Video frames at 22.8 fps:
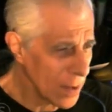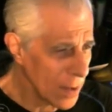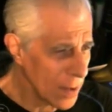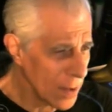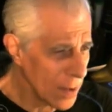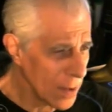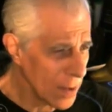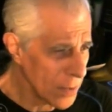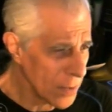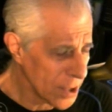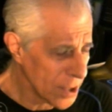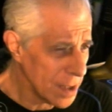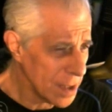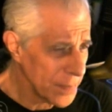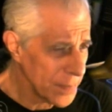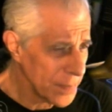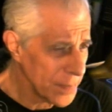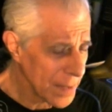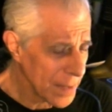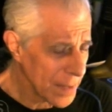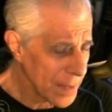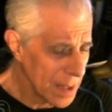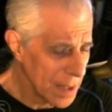Russia.
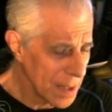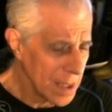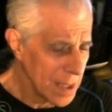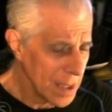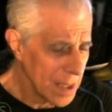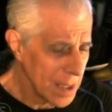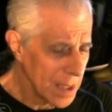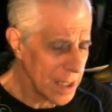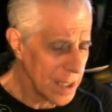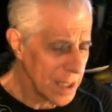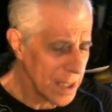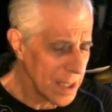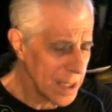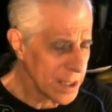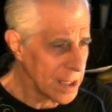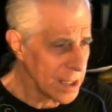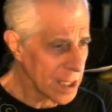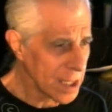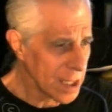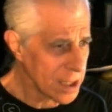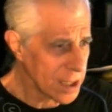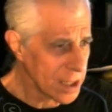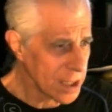It is
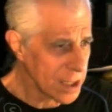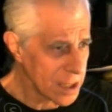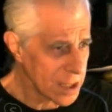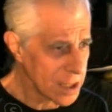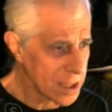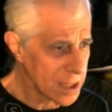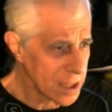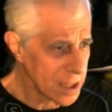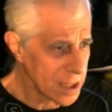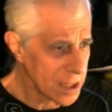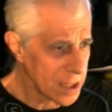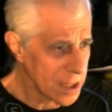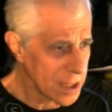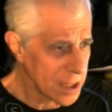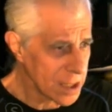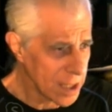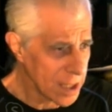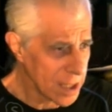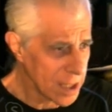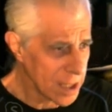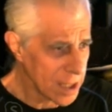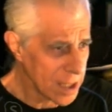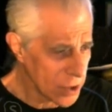an existential
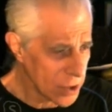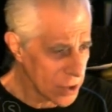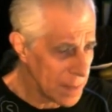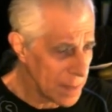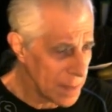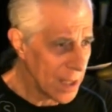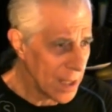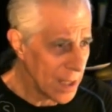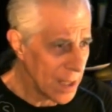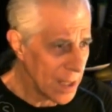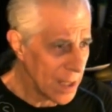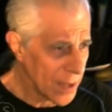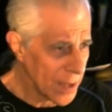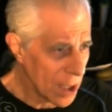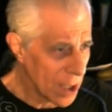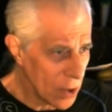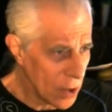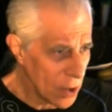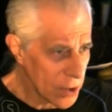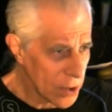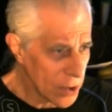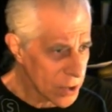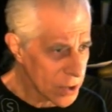threat. And they are
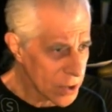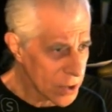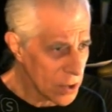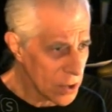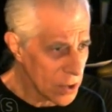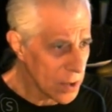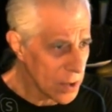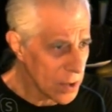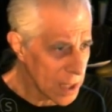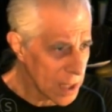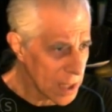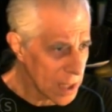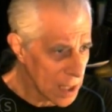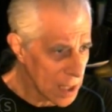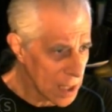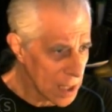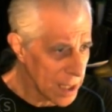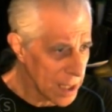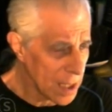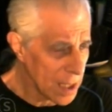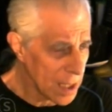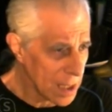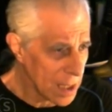also
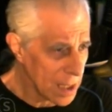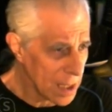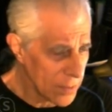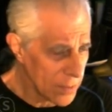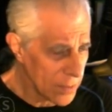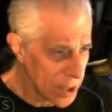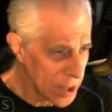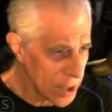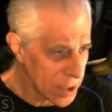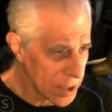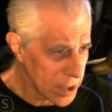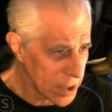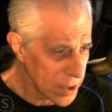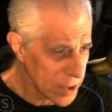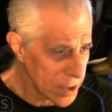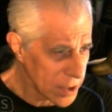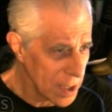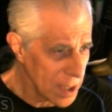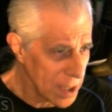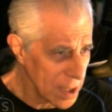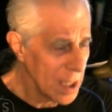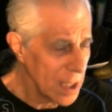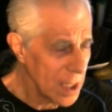killing
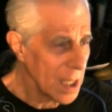Russians.